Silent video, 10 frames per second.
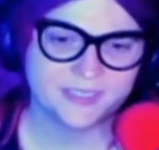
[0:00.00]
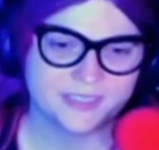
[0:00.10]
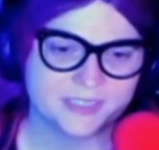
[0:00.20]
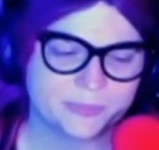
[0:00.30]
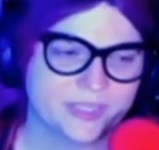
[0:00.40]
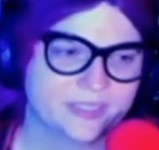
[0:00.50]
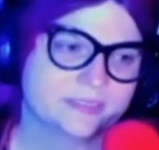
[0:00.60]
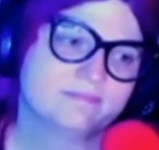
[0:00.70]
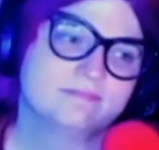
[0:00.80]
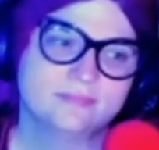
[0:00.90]
to that has
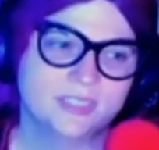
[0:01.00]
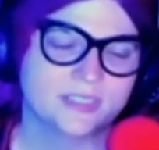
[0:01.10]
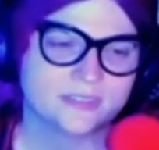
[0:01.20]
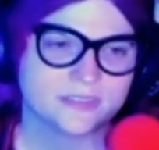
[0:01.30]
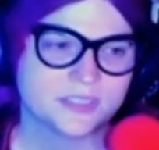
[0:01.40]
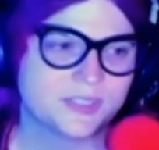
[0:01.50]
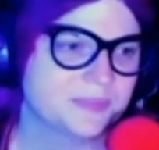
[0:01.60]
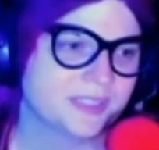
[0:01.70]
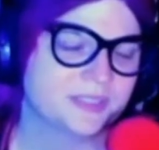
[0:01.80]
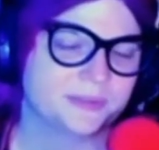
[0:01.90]
been, just
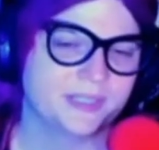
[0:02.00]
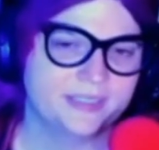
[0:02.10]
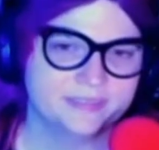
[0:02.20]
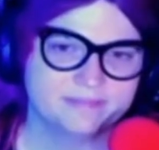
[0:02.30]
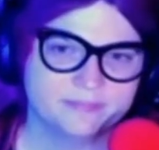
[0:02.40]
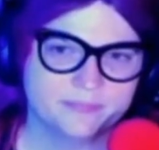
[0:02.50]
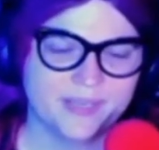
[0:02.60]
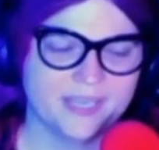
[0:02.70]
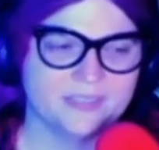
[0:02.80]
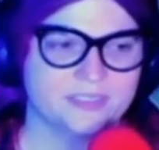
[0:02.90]
seems like the right
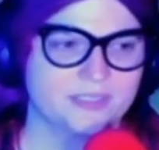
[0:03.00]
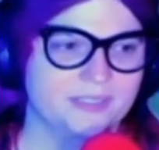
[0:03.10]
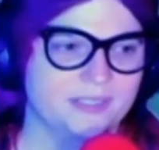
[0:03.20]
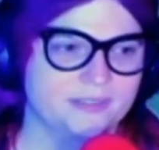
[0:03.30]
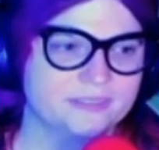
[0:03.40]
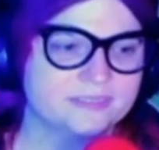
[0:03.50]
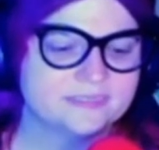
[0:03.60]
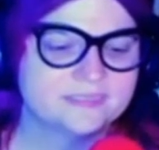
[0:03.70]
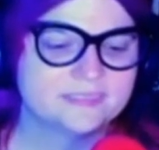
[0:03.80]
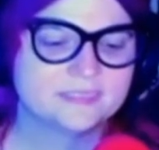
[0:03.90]
path to go down
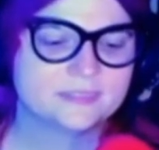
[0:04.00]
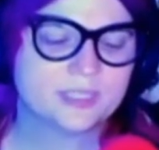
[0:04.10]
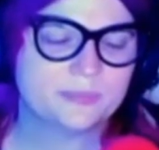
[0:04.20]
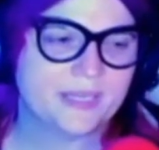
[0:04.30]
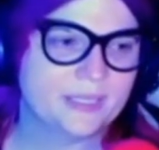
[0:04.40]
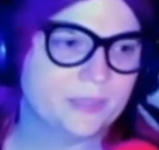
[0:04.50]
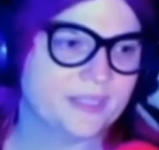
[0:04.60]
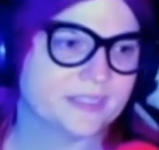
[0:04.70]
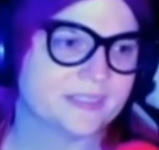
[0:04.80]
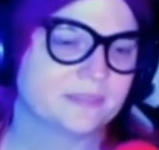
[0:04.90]
with the
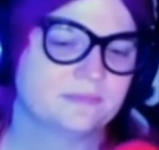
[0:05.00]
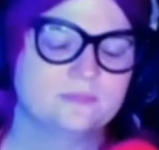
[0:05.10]
pandemic.